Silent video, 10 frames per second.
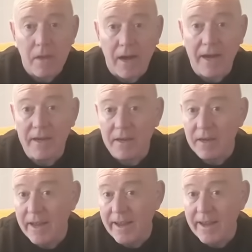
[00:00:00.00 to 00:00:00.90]
And
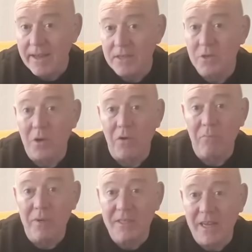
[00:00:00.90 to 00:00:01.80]
it is of
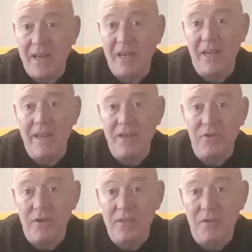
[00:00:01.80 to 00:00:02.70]
particular
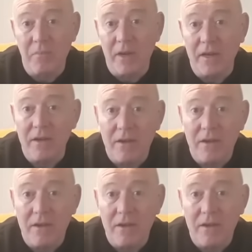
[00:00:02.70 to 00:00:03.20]
interest to me,